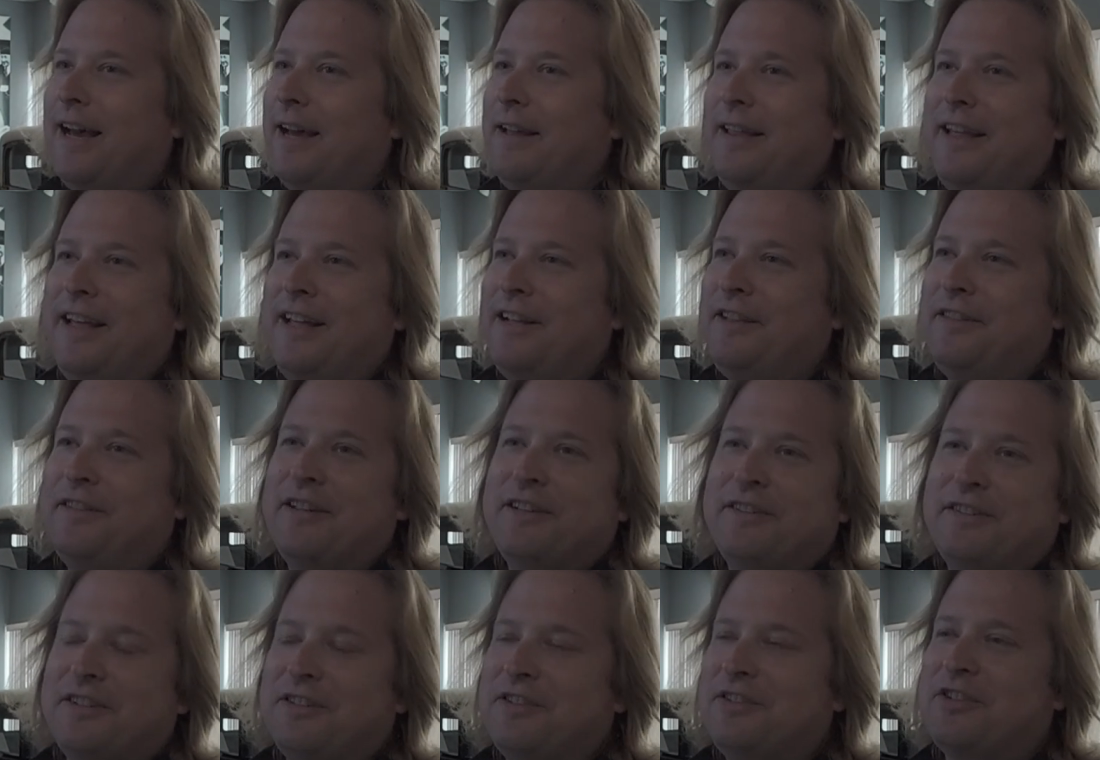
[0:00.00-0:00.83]

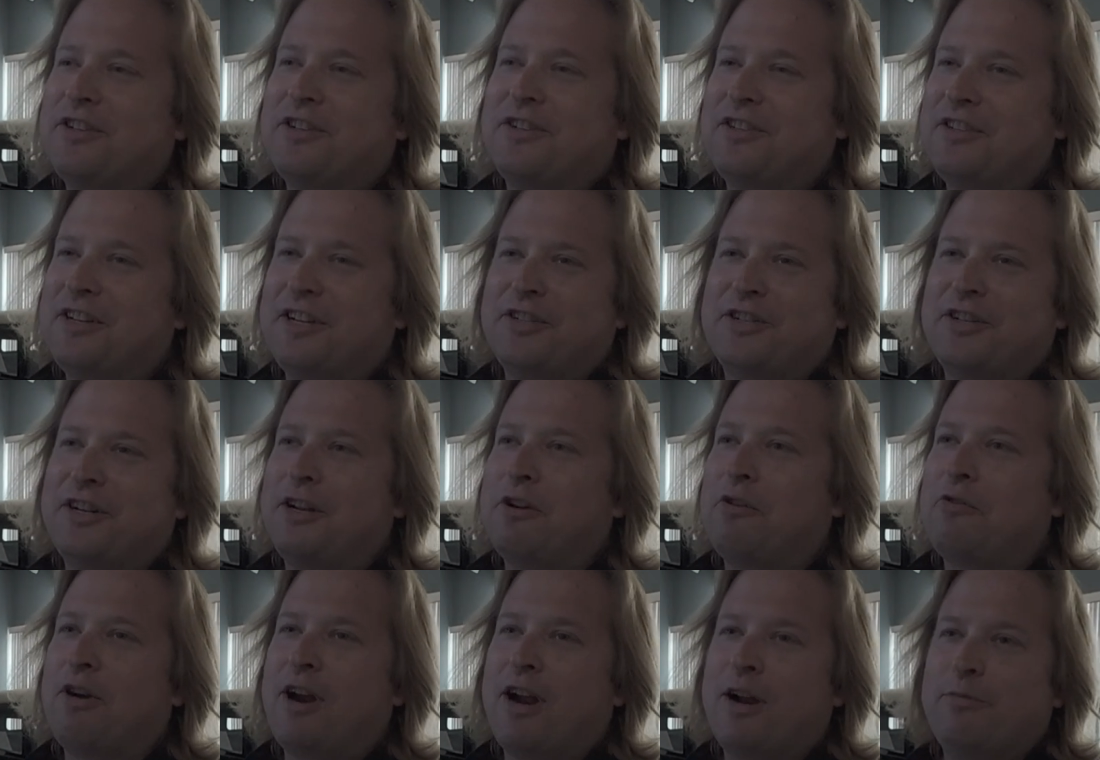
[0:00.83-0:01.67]
this is just such an
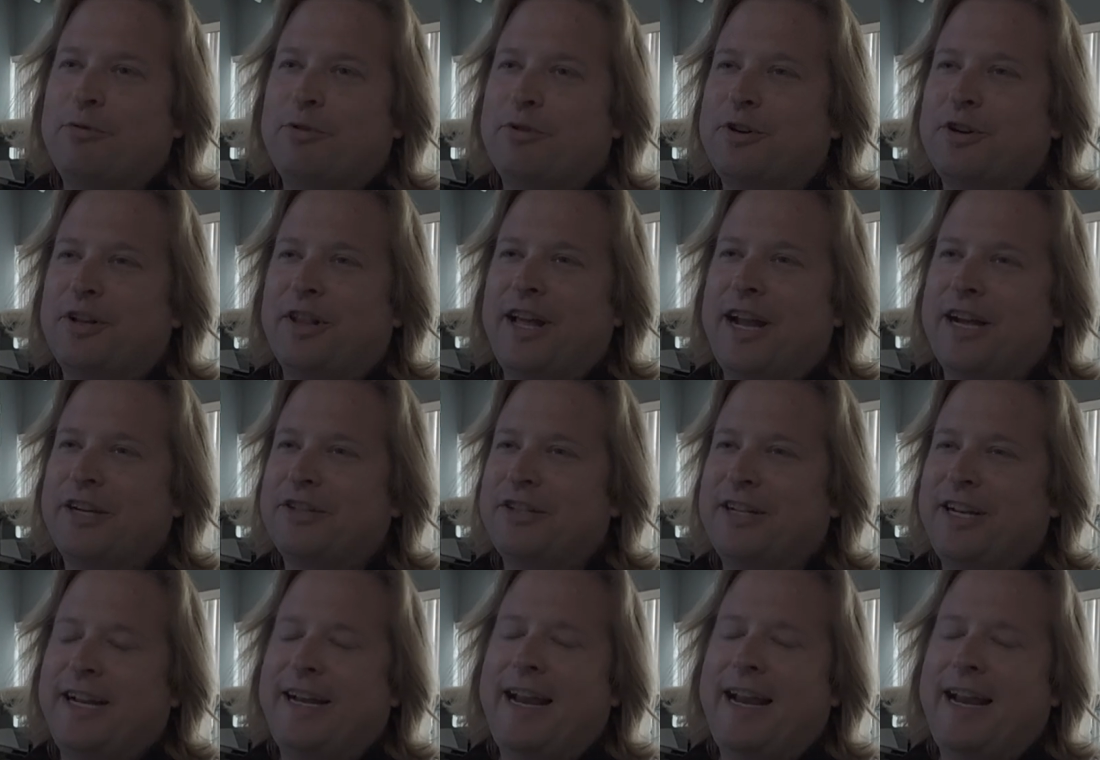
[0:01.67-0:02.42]
incredible collection,